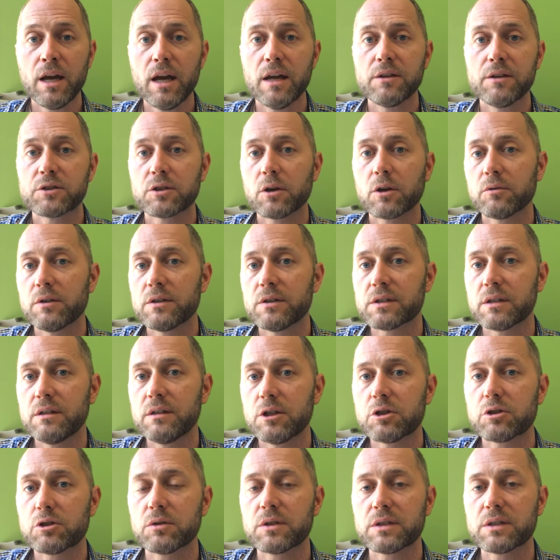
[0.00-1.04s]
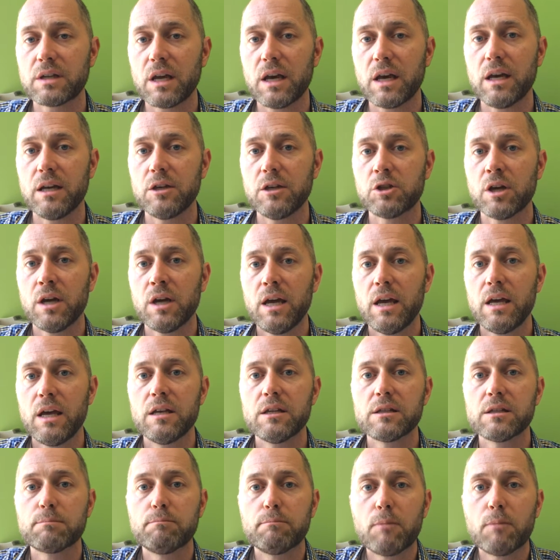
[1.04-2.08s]
And so this initial stage
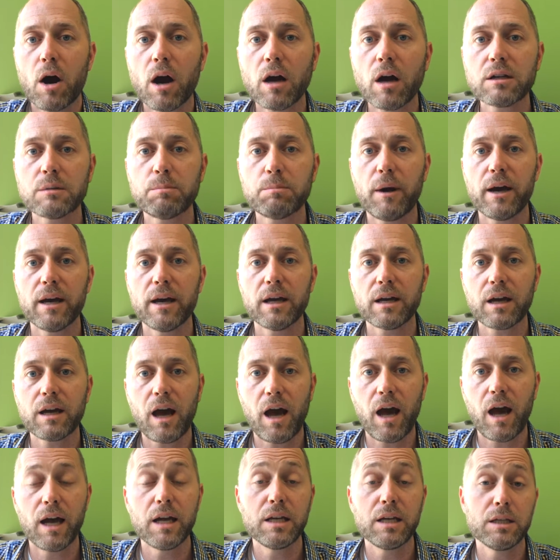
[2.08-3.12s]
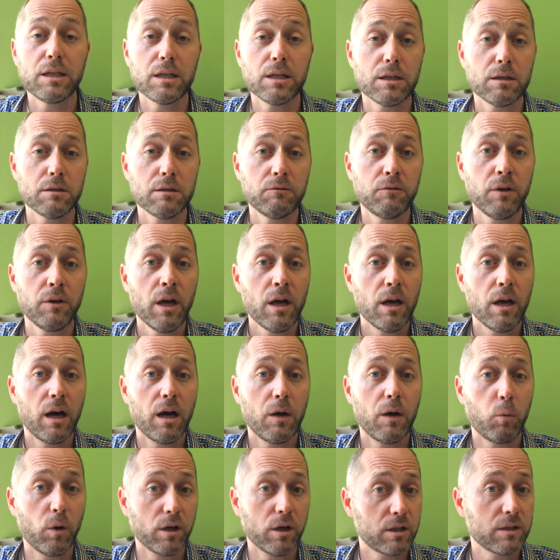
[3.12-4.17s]
is marked by a kind of,
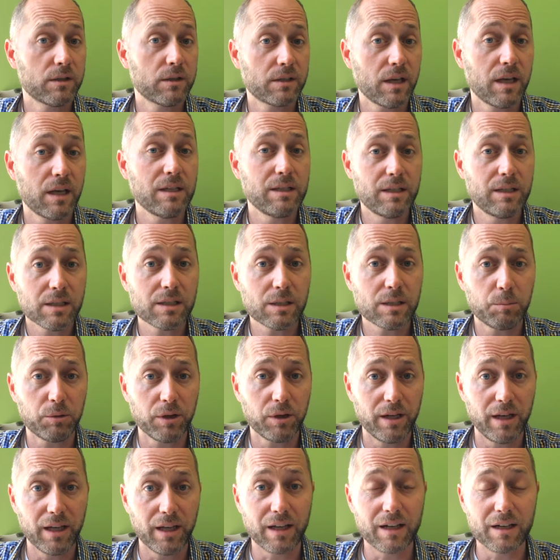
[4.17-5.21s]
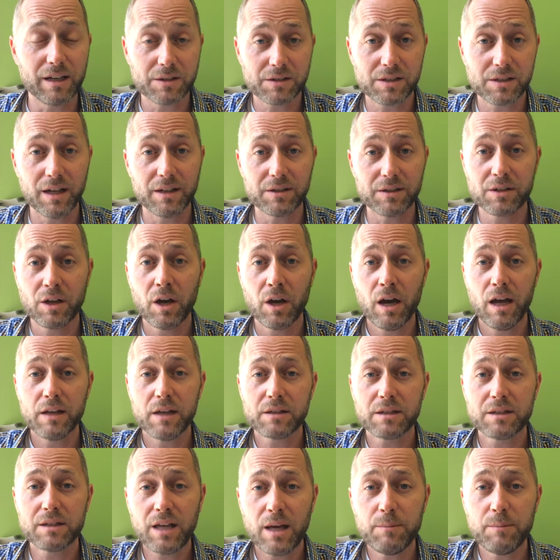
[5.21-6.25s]
one could say, disciplining in a sense. It's
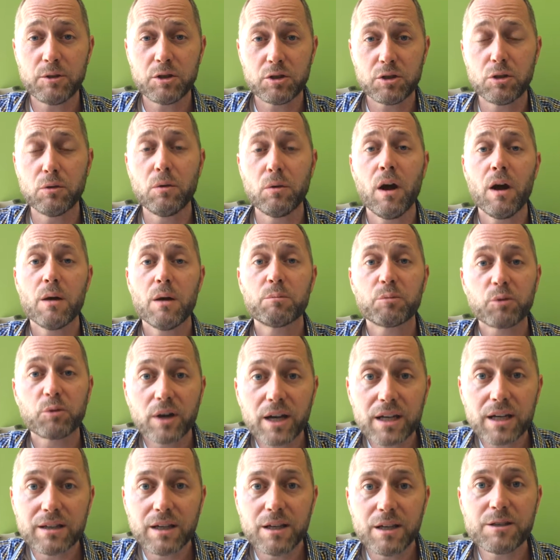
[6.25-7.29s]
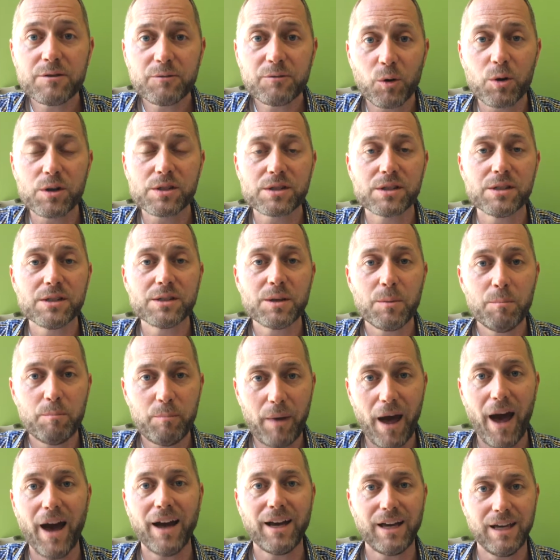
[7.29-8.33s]
an attempt to bring these forces
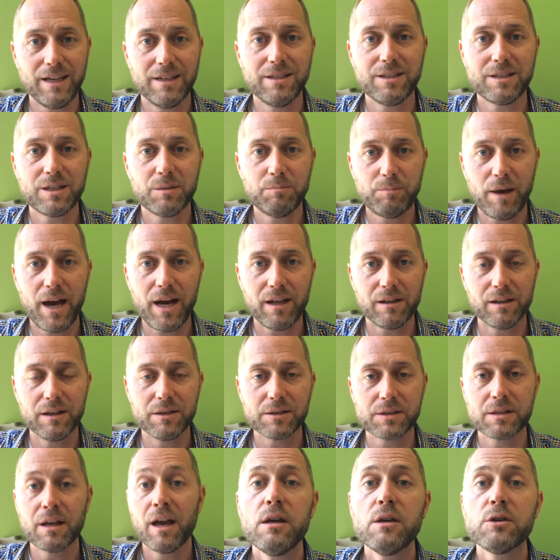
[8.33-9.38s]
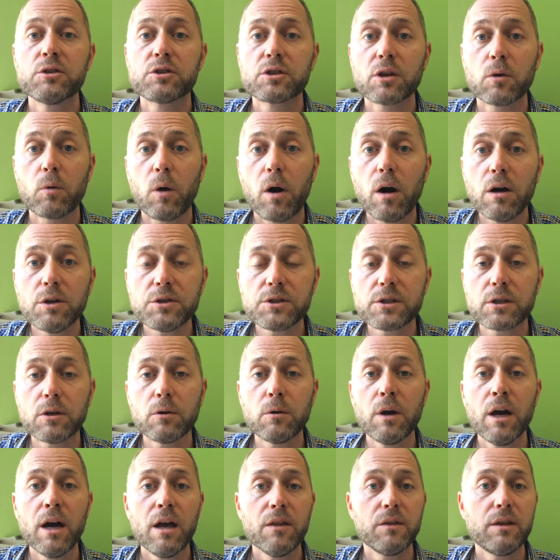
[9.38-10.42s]
back into balance. So
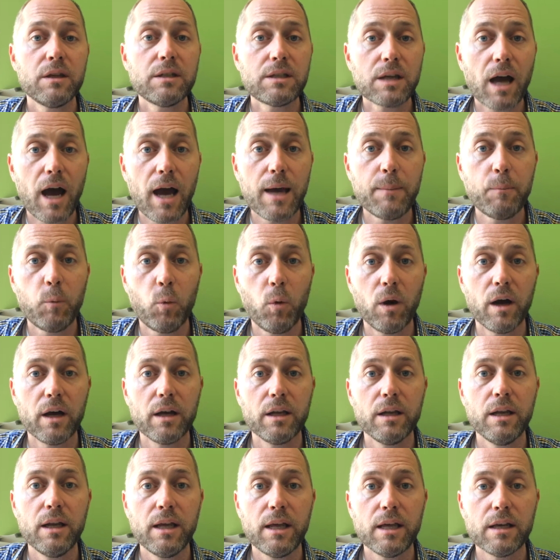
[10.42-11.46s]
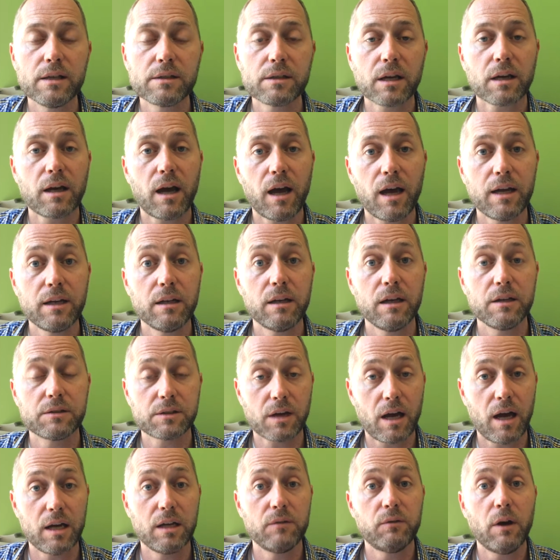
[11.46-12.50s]
also the type 1 is
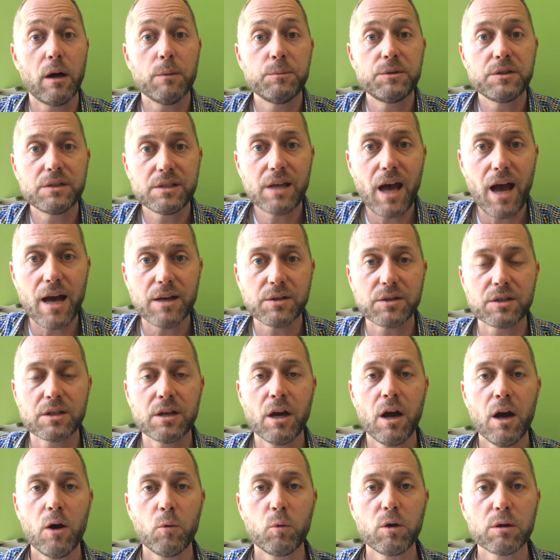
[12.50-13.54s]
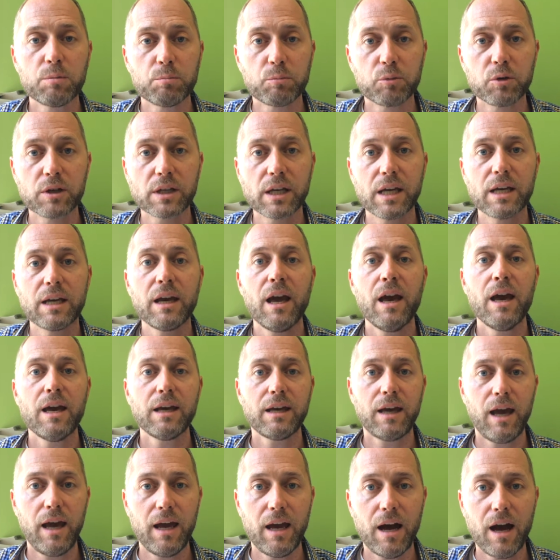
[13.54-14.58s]
kind of obsessed with bringing
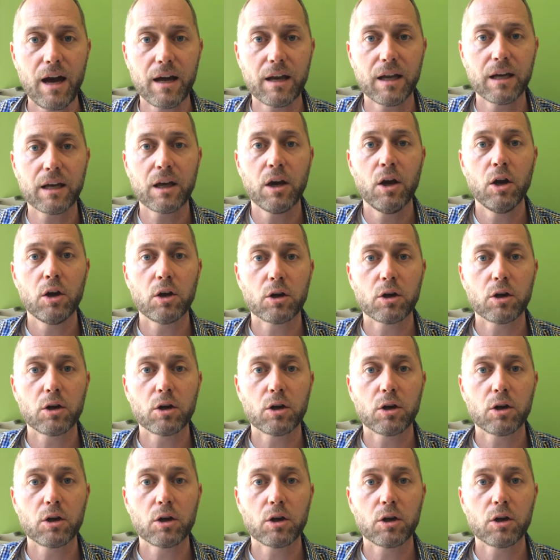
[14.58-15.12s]
chaotic